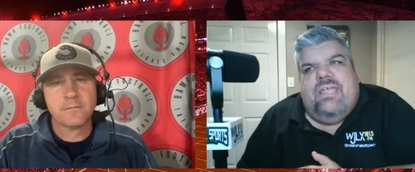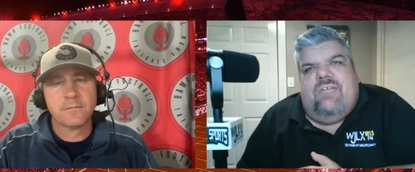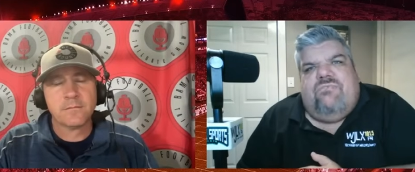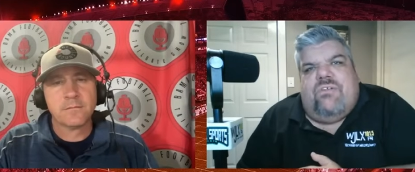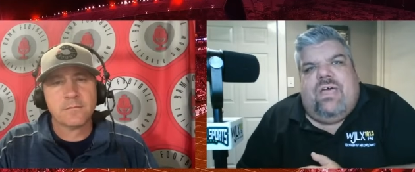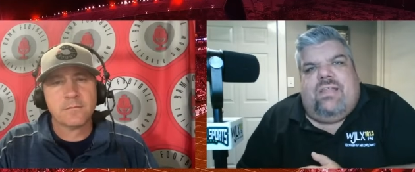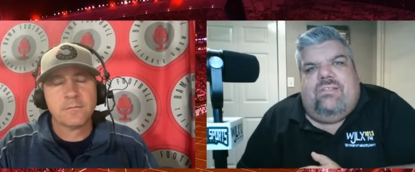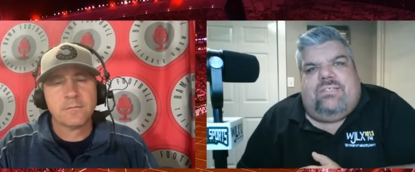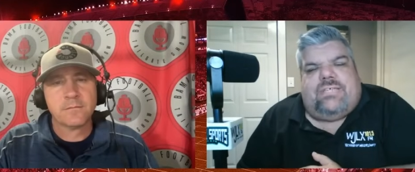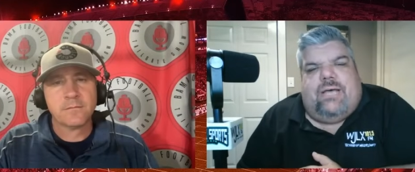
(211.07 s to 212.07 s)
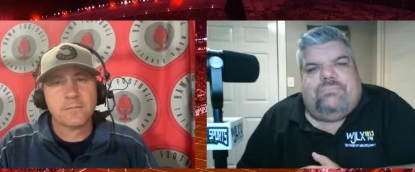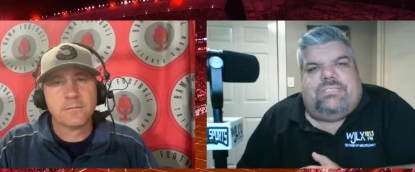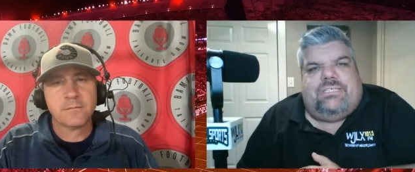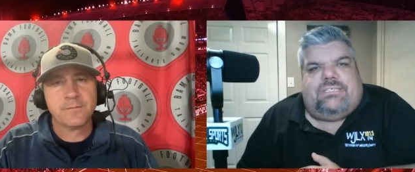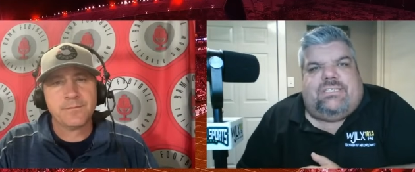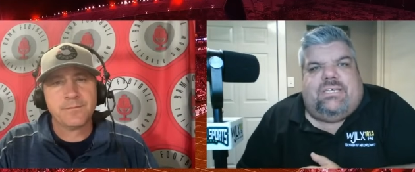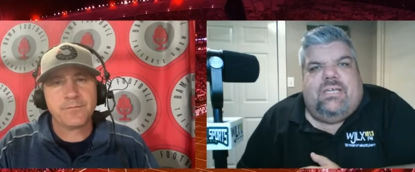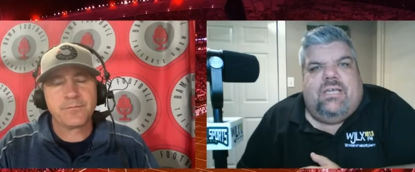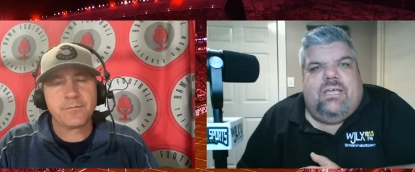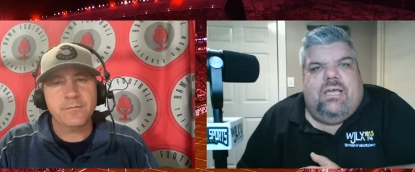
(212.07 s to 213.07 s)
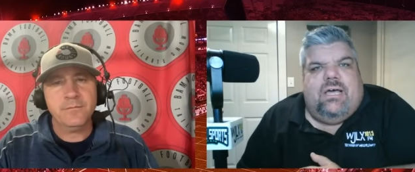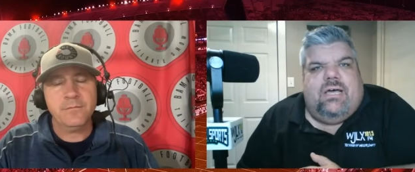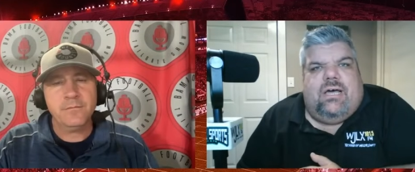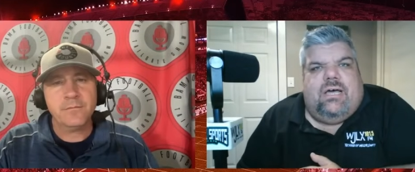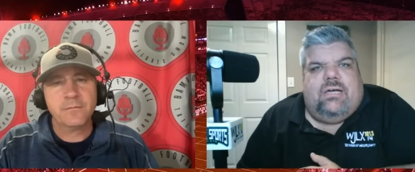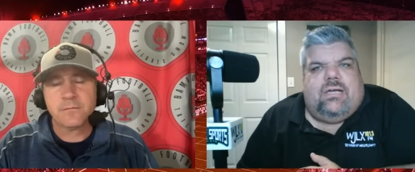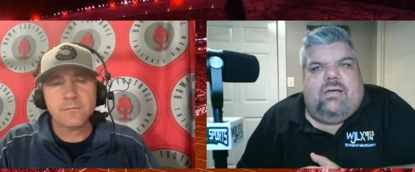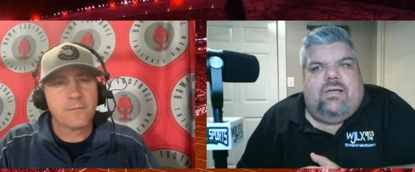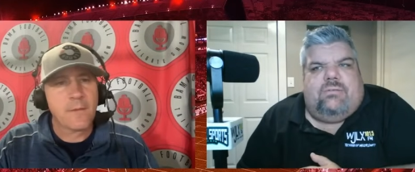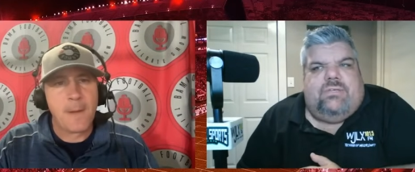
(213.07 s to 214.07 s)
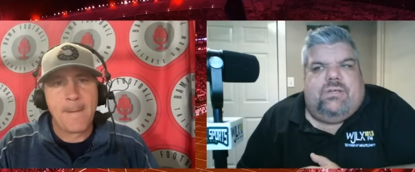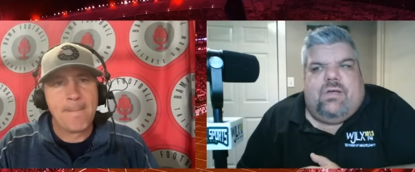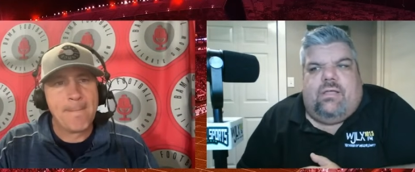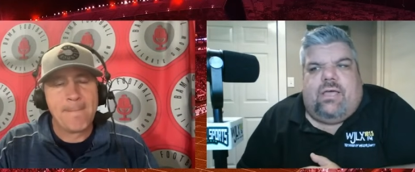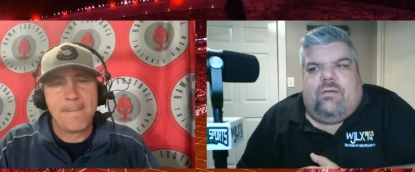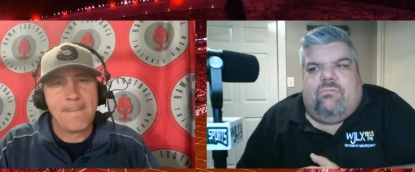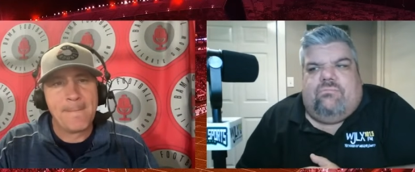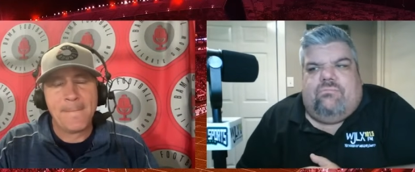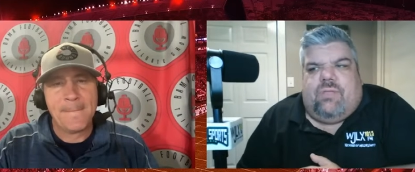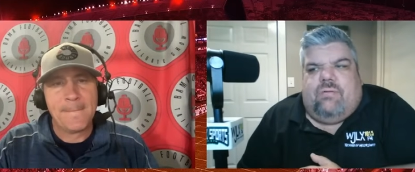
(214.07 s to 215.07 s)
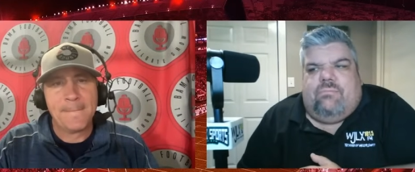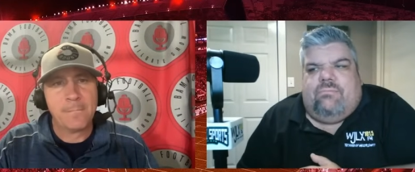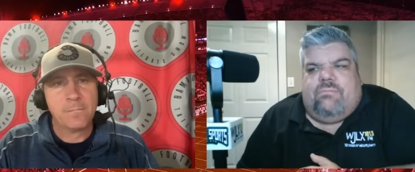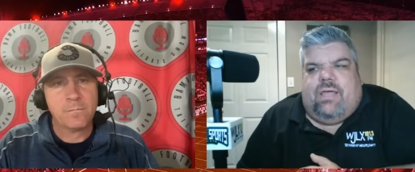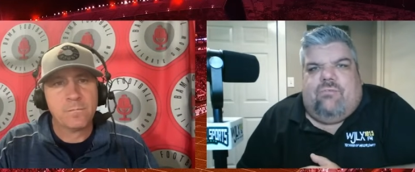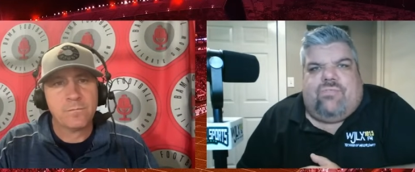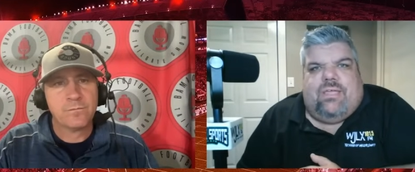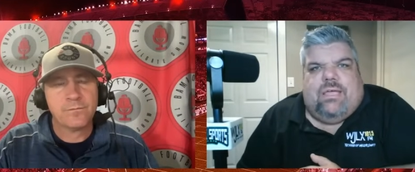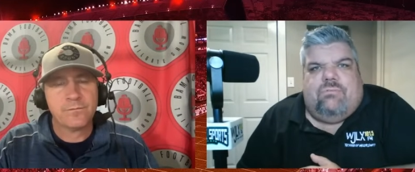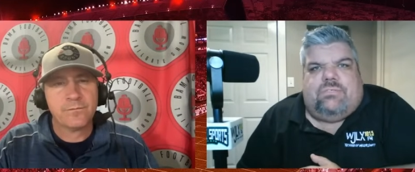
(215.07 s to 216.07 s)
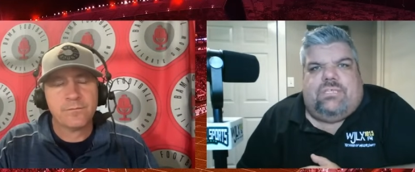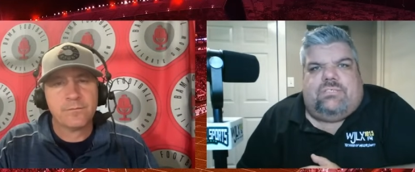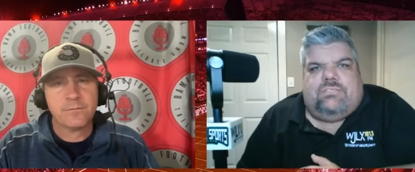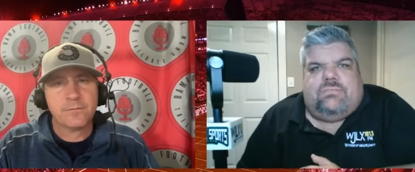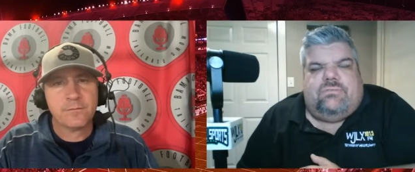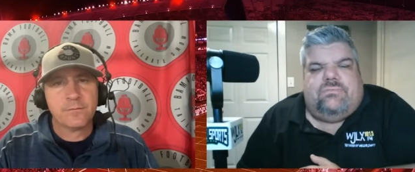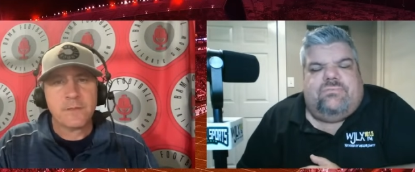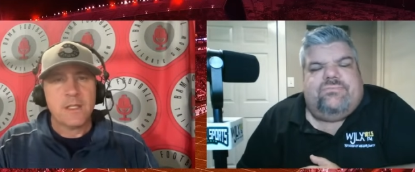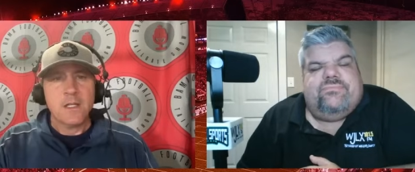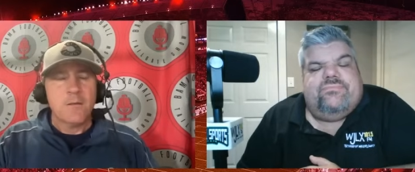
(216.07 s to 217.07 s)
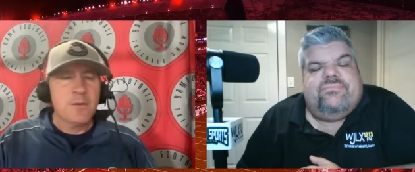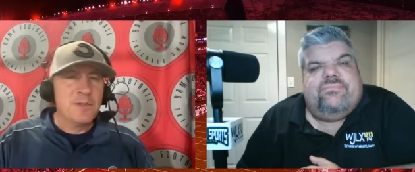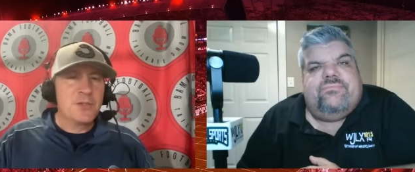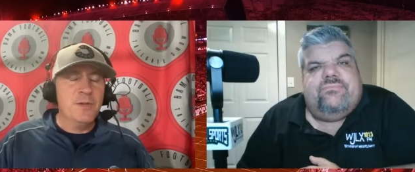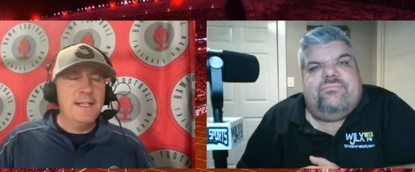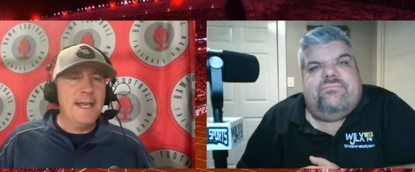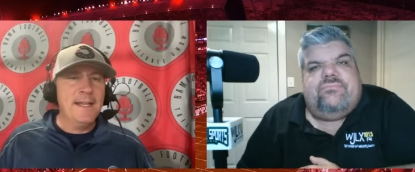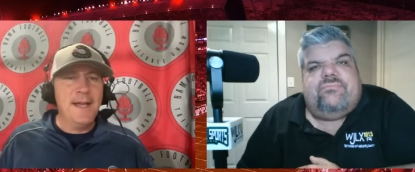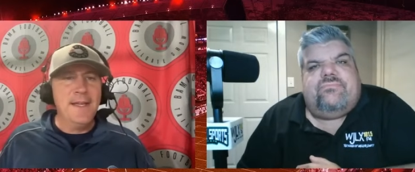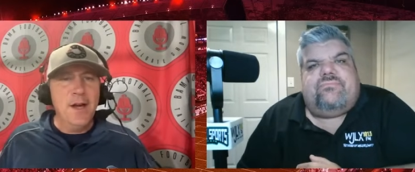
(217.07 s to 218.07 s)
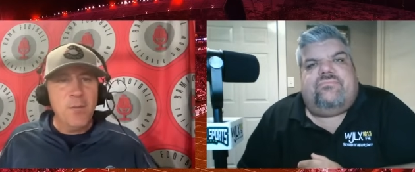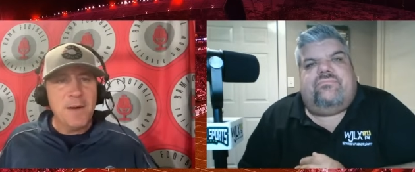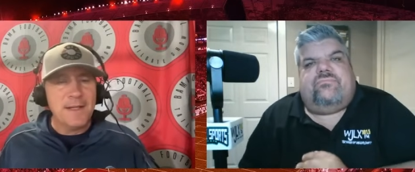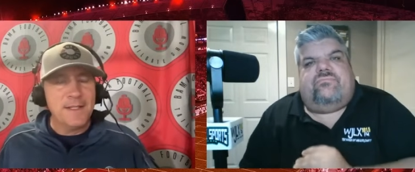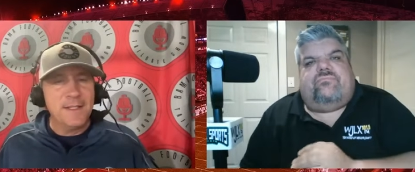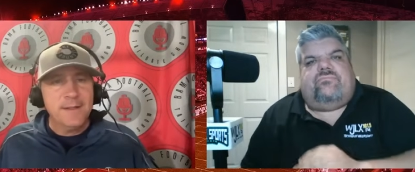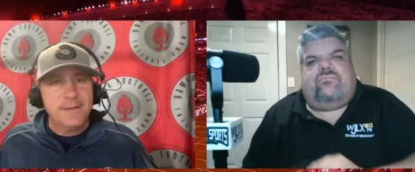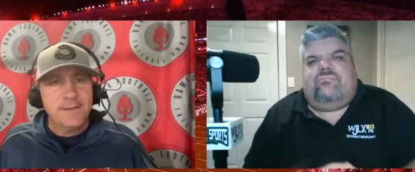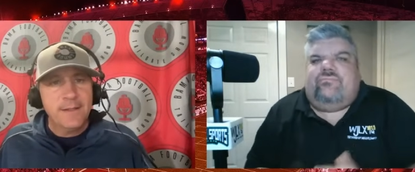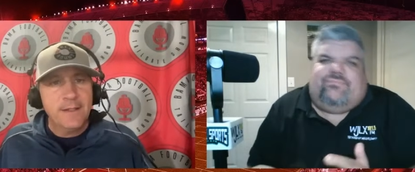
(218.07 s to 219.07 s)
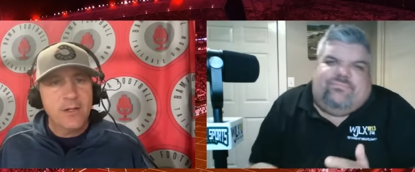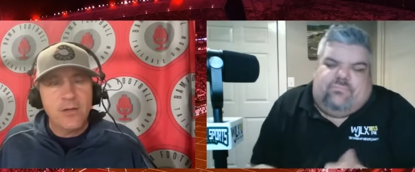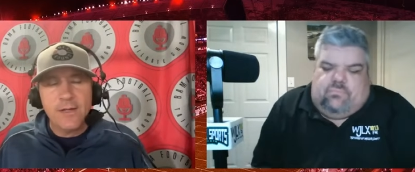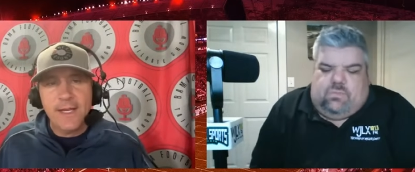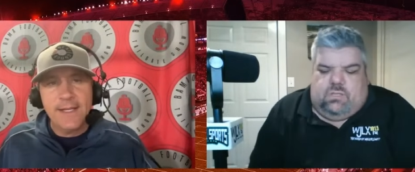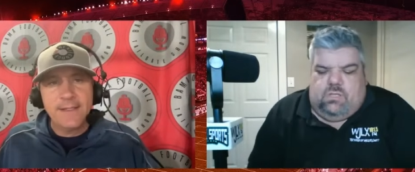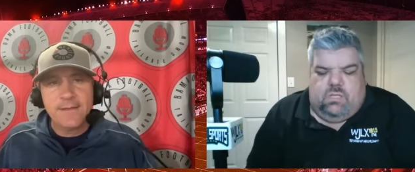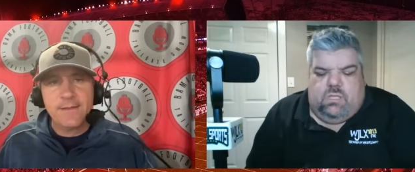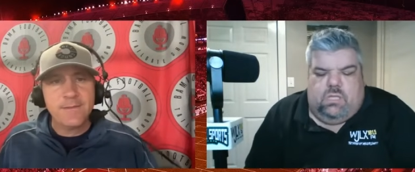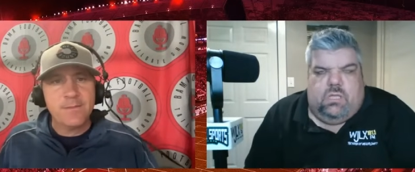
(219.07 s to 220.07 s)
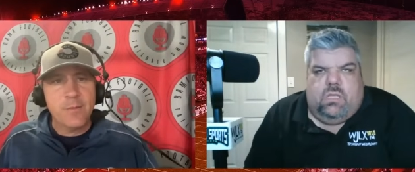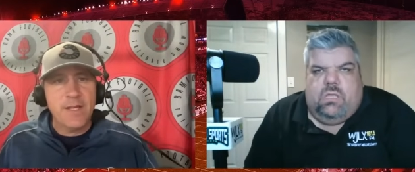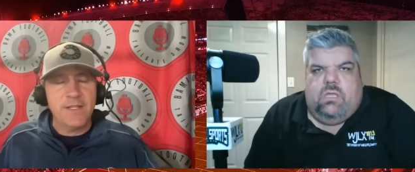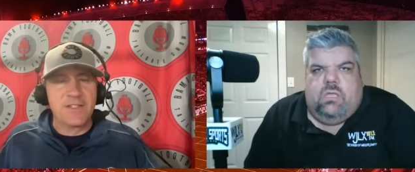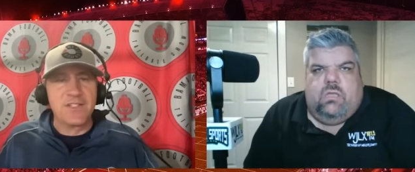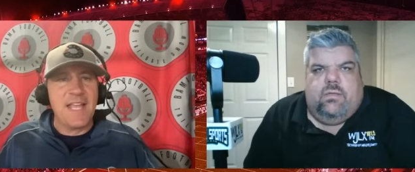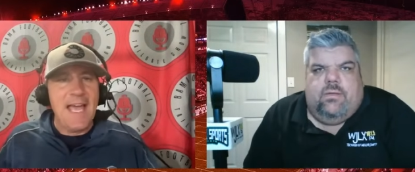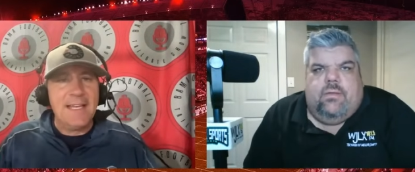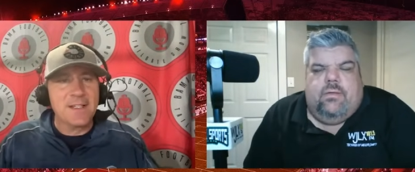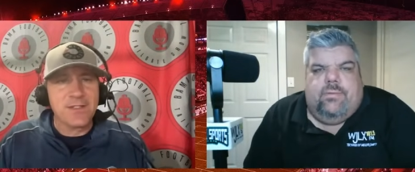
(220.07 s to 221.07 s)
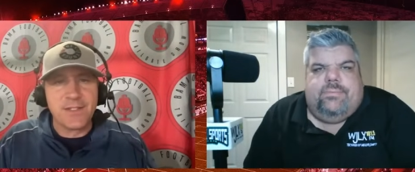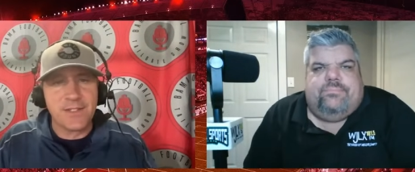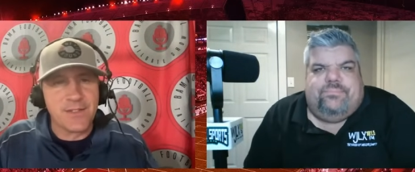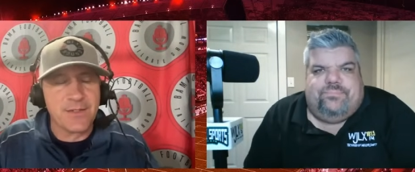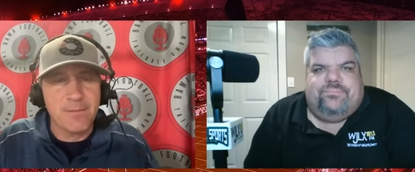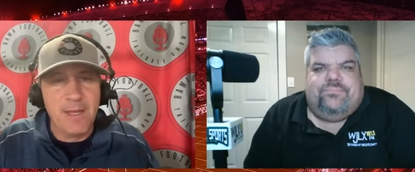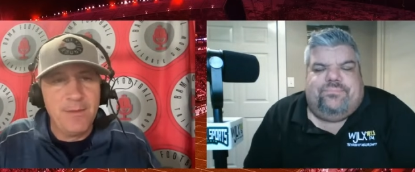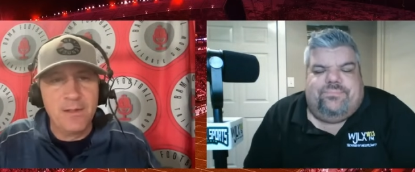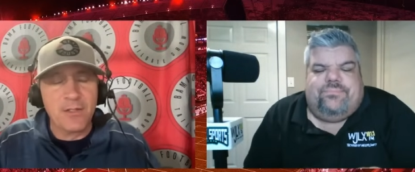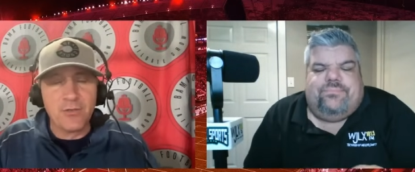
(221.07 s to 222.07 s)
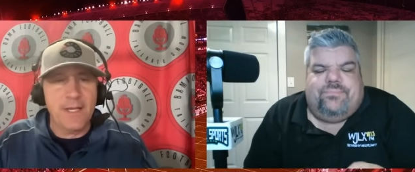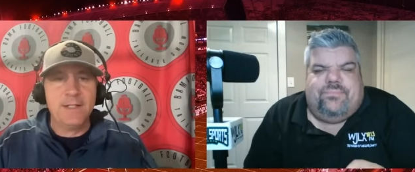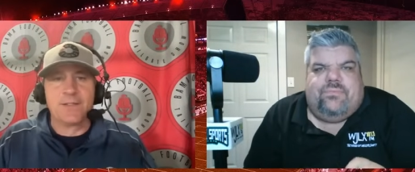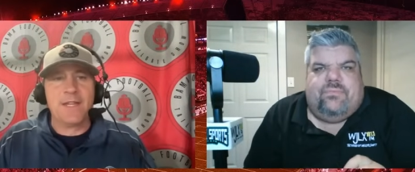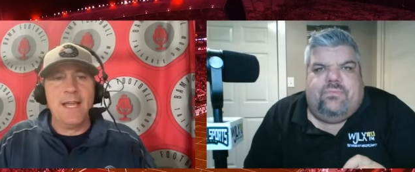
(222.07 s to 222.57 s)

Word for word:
Speaker 1: If you're not in the top 60, I don't think I would touch it.
Speaker 2: Well, between NIL money, and his status as maybe the greatest